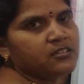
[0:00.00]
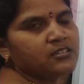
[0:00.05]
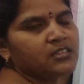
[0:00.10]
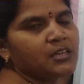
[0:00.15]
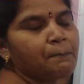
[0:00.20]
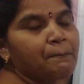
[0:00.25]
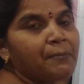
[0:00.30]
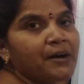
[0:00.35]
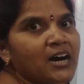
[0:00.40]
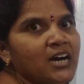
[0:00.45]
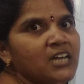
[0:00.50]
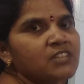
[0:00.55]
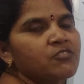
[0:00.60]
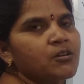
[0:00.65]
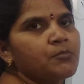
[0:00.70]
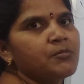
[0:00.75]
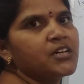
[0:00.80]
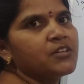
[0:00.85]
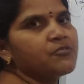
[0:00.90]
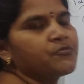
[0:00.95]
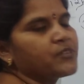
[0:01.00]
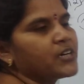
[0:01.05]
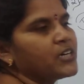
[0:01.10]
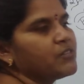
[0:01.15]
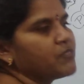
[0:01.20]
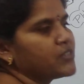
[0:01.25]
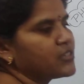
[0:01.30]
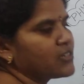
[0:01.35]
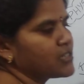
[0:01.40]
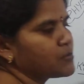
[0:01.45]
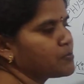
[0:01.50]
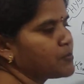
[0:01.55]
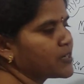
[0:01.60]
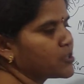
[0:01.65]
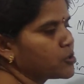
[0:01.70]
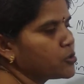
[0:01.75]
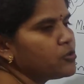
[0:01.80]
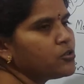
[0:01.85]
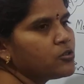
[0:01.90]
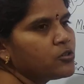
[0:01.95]
The path will be different with
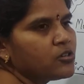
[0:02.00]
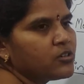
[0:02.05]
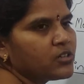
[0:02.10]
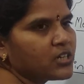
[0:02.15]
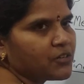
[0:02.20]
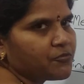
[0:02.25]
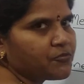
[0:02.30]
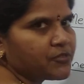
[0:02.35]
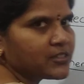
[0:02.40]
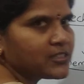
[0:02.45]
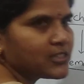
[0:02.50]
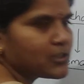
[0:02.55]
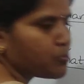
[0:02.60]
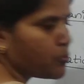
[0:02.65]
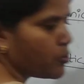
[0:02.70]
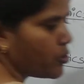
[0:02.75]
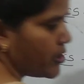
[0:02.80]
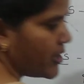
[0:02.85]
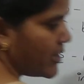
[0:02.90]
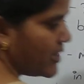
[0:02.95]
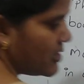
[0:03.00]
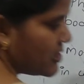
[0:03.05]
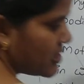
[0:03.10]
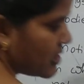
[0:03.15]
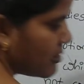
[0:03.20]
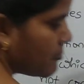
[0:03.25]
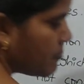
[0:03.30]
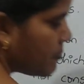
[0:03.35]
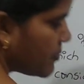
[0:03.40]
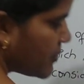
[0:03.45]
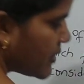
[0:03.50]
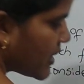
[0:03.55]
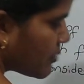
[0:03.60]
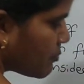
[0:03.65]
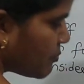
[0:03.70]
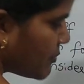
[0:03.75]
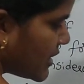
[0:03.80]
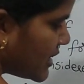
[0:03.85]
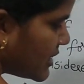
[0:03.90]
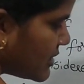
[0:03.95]
respect to reference point.
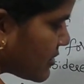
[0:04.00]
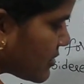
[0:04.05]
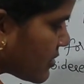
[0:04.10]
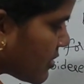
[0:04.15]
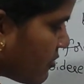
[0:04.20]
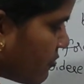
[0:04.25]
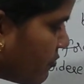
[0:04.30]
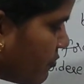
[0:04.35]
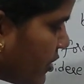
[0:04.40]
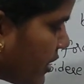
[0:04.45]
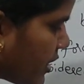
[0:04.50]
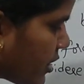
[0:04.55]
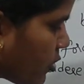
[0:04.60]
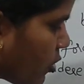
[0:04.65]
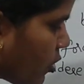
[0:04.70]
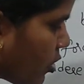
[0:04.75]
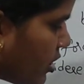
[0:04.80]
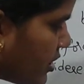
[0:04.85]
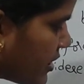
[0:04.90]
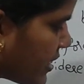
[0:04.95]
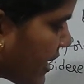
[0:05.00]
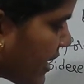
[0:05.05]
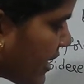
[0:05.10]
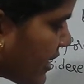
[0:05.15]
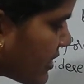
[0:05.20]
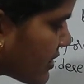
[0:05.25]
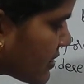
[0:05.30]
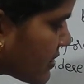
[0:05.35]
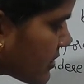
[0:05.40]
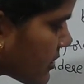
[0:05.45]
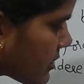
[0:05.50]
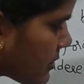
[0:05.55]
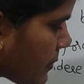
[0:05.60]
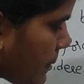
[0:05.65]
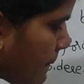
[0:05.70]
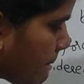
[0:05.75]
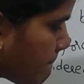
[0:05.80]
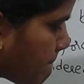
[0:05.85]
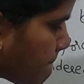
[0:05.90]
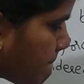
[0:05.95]
That means we call it as
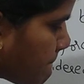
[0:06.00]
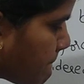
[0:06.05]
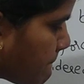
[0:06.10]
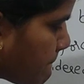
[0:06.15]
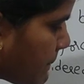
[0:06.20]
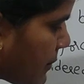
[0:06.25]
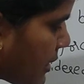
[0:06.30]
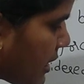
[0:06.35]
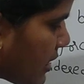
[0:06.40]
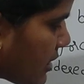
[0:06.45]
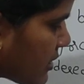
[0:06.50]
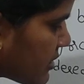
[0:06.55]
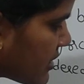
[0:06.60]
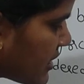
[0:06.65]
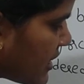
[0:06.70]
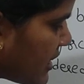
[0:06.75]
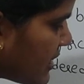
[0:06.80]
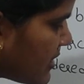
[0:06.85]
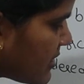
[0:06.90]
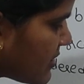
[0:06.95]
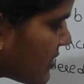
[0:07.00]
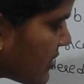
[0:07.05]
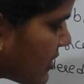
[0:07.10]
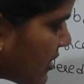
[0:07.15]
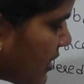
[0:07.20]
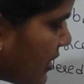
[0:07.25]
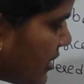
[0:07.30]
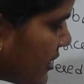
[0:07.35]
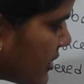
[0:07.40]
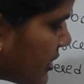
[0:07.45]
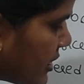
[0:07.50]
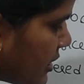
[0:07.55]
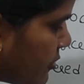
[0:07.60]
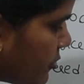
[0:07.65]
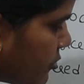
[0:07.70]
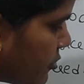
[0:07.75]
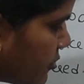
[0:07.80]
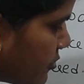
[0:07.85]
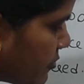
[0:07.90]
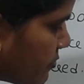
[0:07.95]
path is
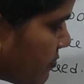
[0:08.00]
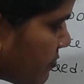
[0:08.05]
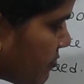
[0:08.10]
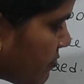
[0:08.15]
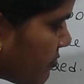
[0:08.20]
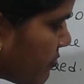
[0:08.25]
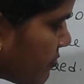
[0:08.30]
relative.